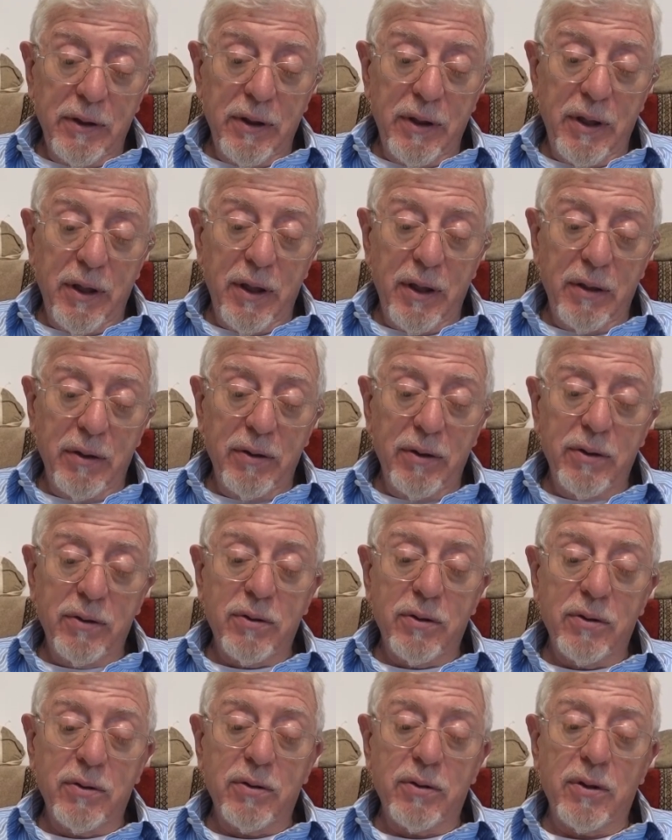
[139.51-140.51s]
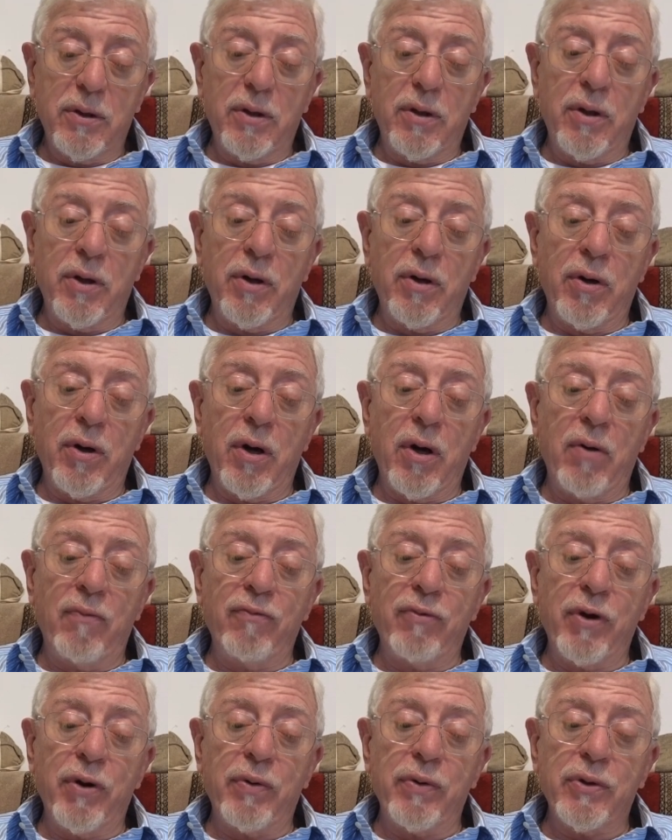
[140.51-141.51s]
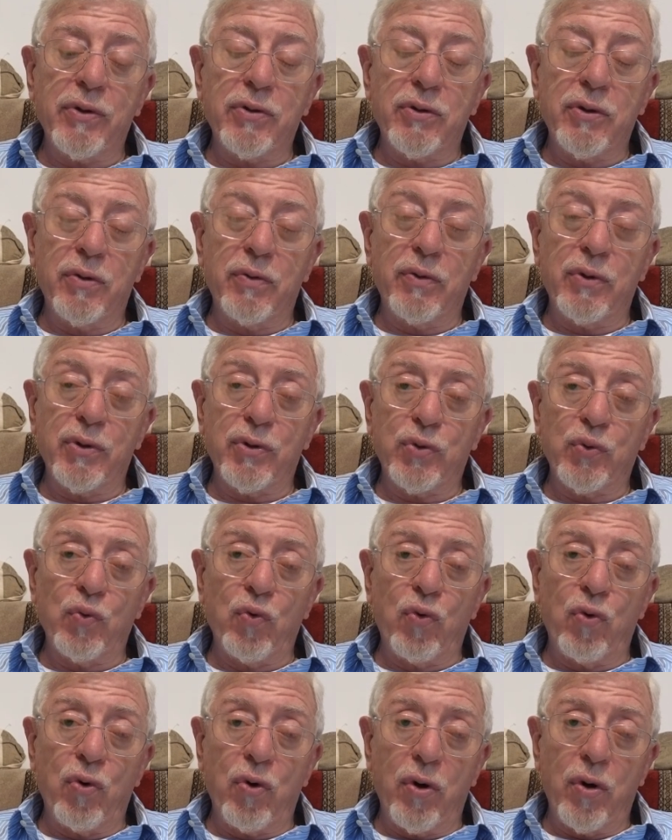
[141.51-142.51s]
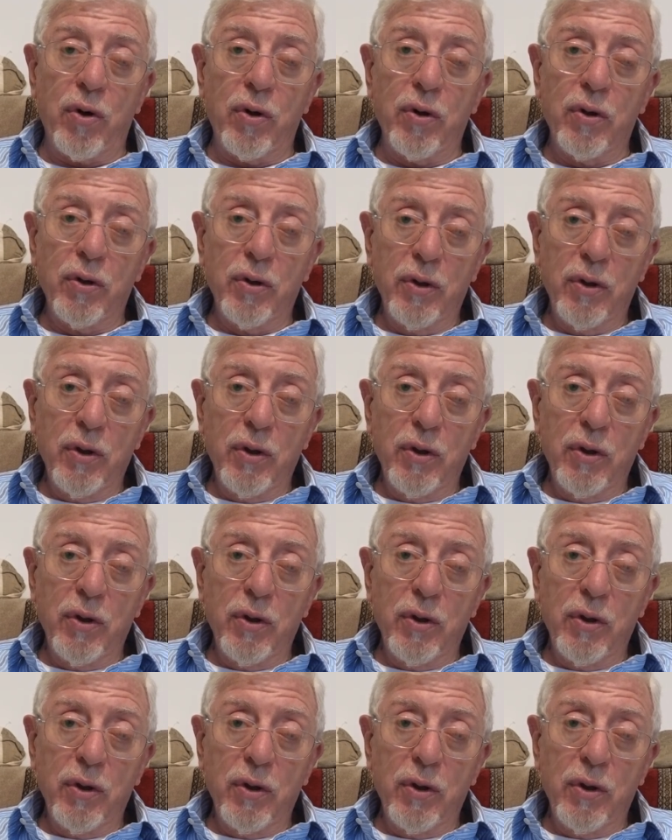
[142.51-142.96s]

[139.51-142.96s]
And this is a very serious war.